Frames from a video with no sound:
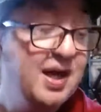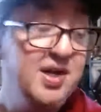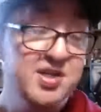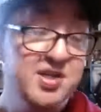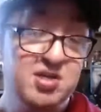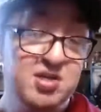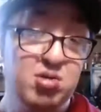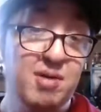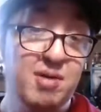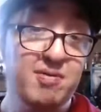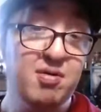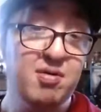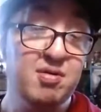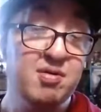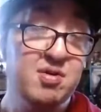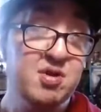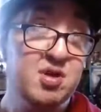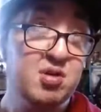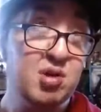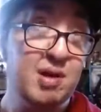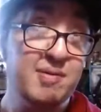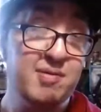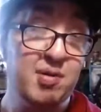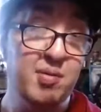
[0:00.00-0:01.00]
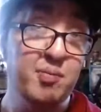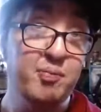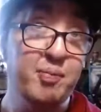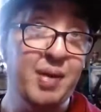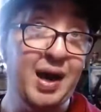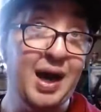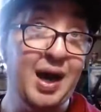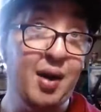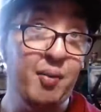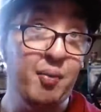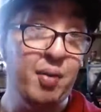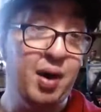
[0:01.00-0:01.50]
Trevor
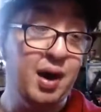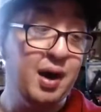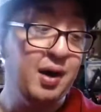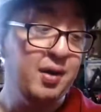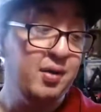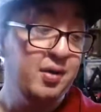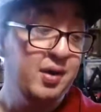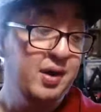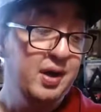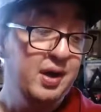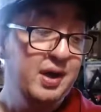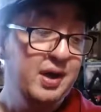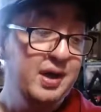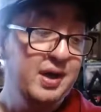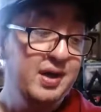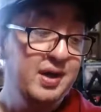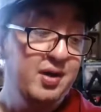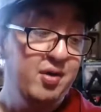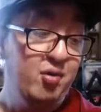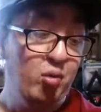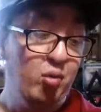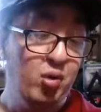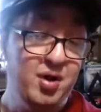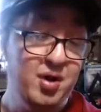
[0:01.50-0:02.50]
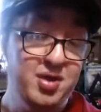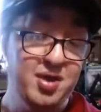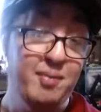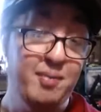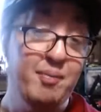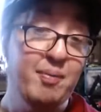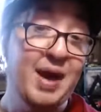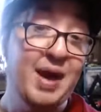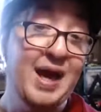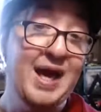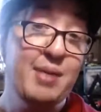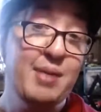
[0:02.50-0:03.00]
Belmont was the
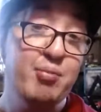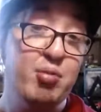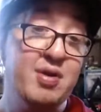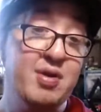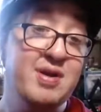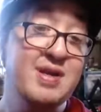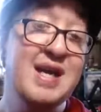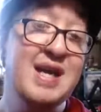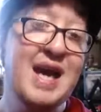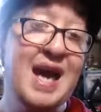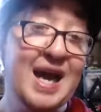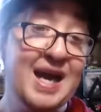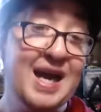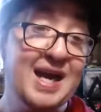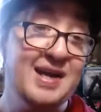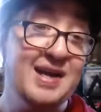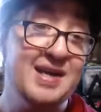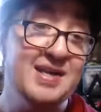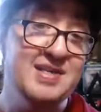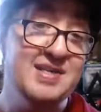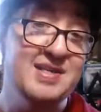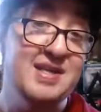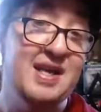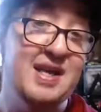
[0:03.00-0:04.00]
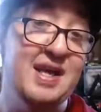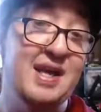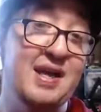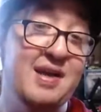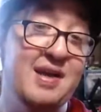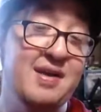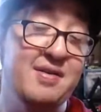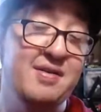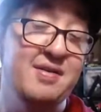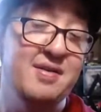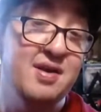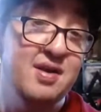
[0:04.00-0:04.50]
main protagonist
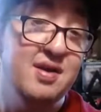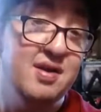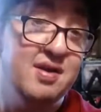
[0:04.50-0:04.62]
in